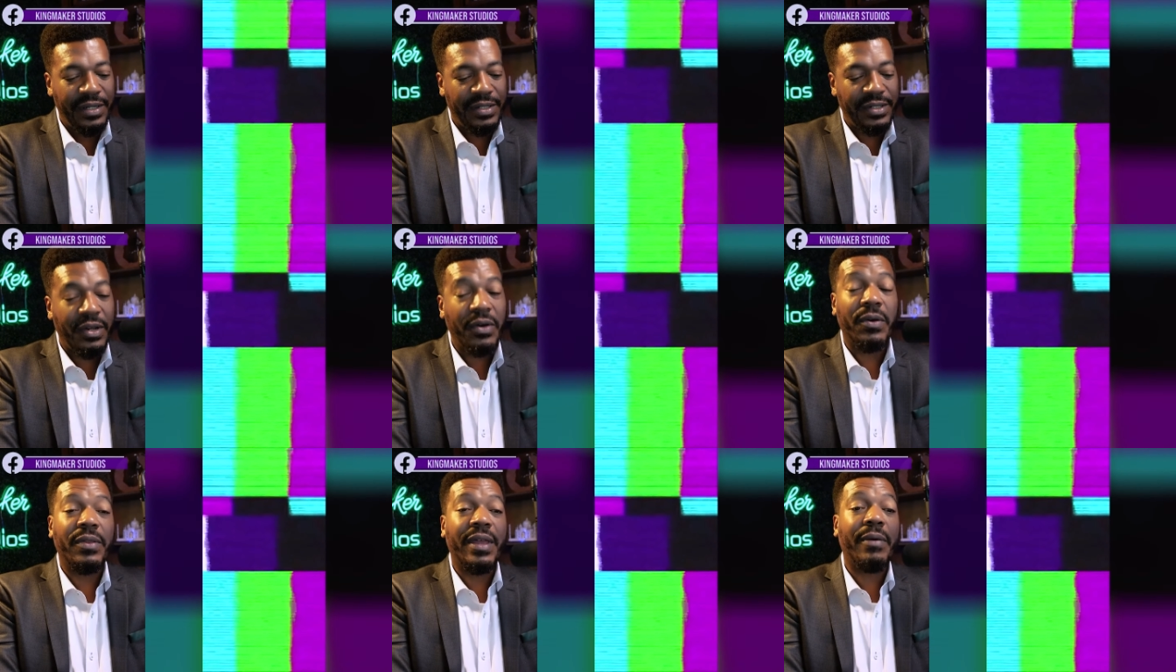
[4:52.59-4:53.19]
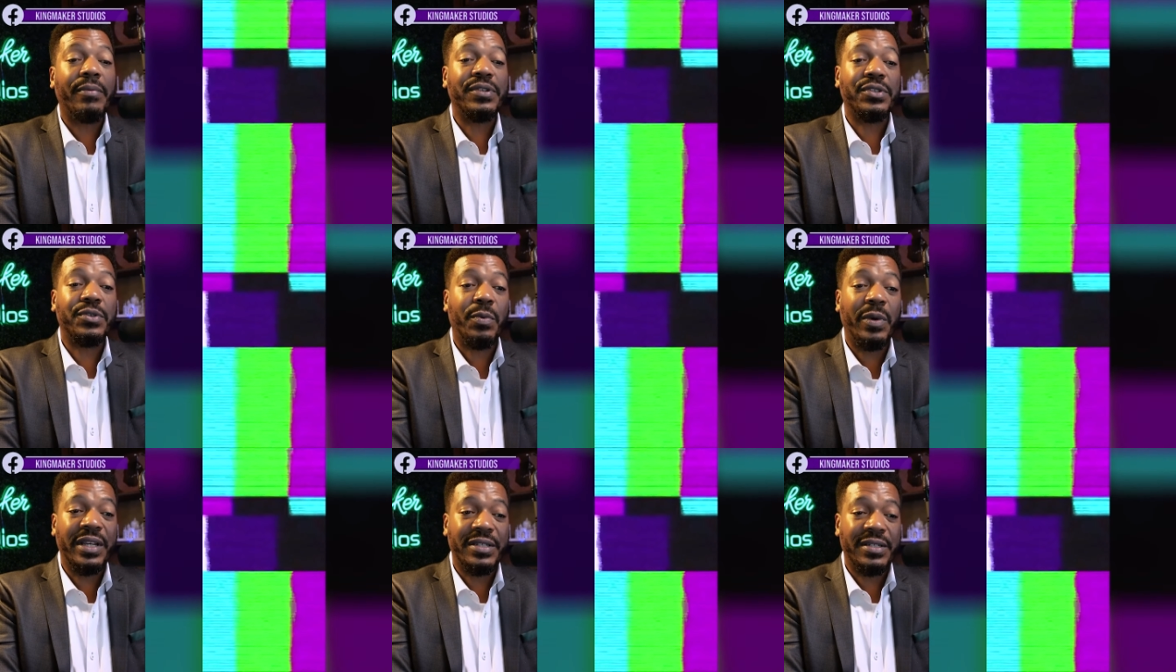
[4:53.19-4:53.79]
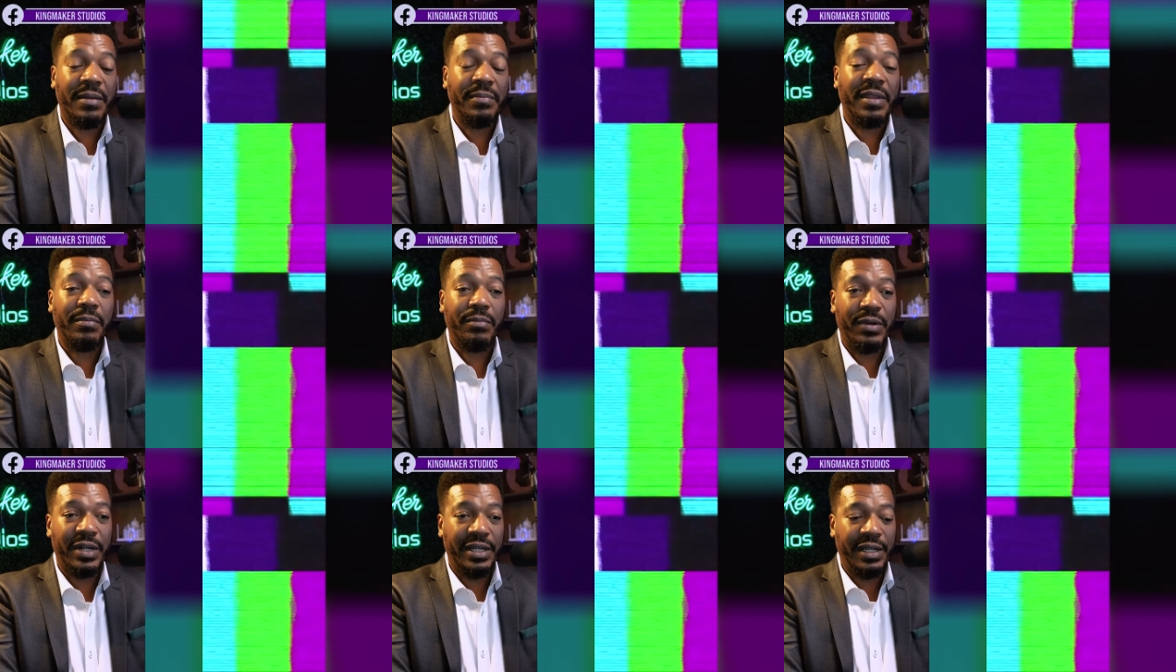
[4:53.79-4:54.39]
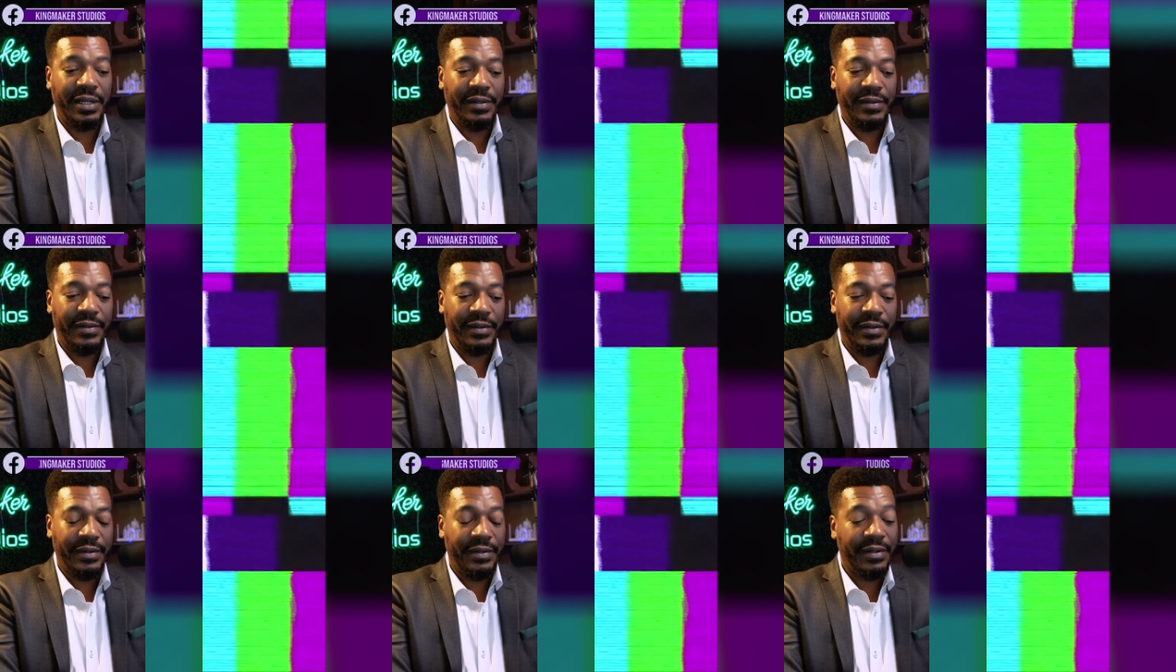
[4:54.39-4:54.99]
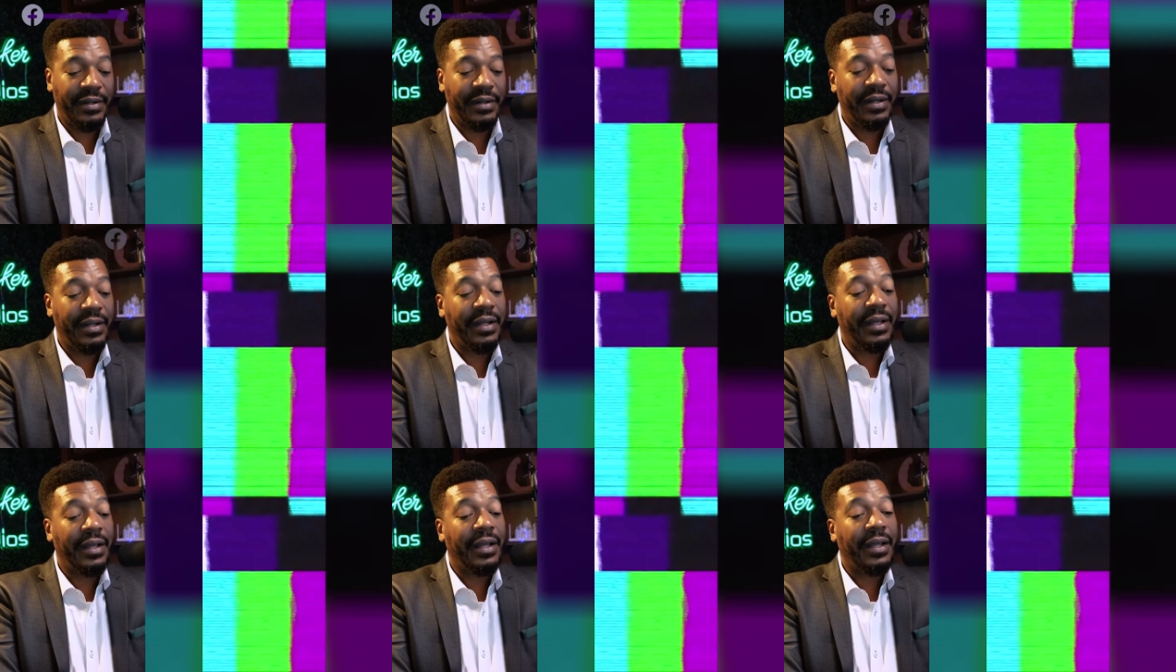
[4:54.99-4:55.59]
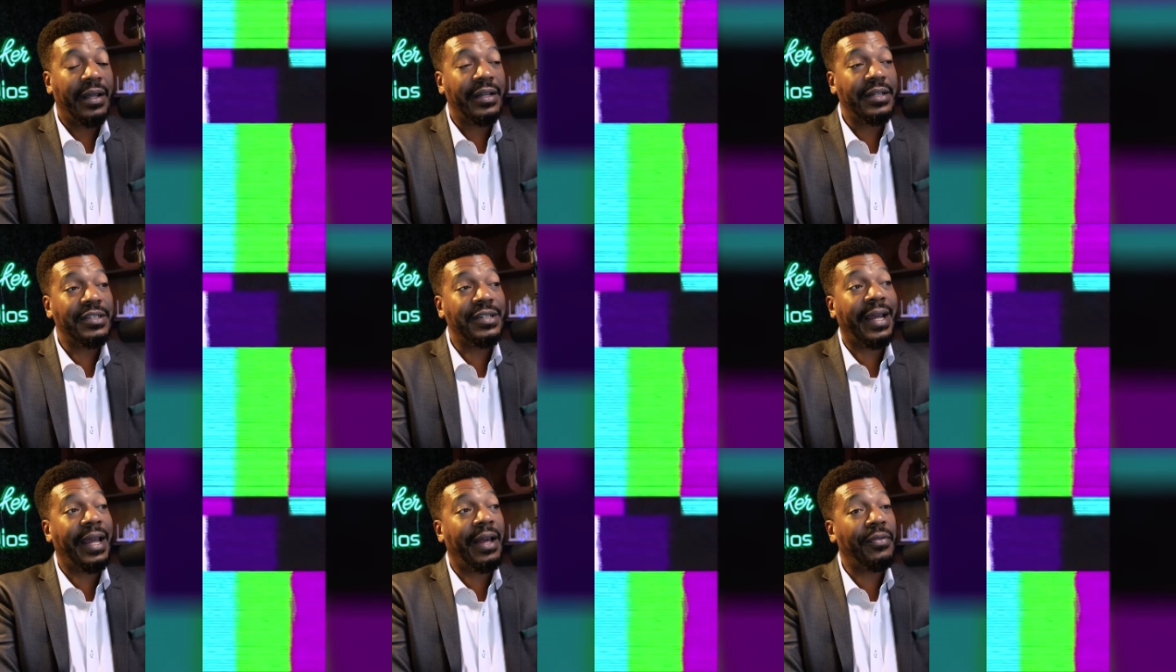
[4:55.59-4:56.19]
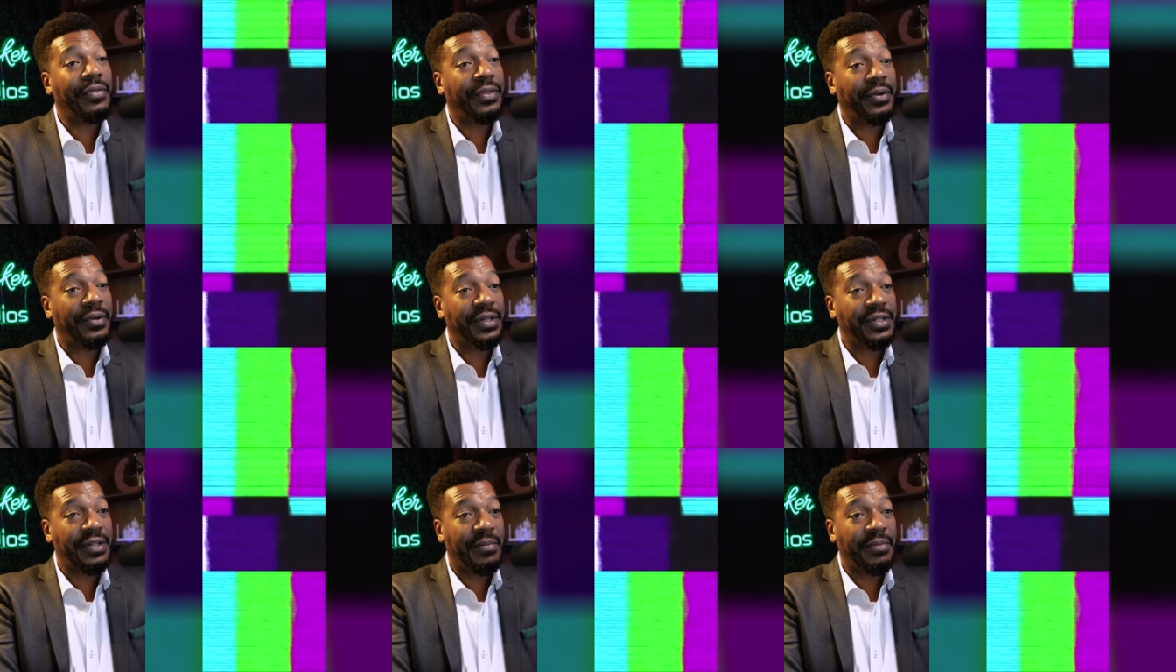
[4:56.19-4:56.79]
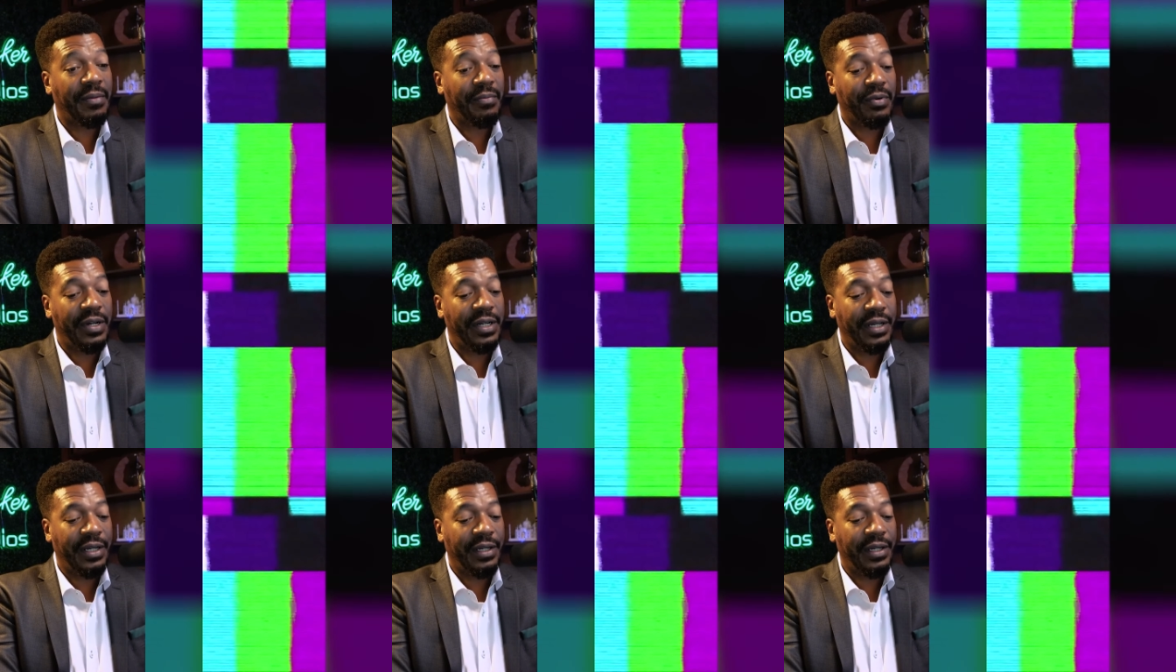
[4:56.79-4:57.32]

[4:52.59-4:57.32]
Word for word: So that was twenty something Brittany. Check out thirty something Brittany.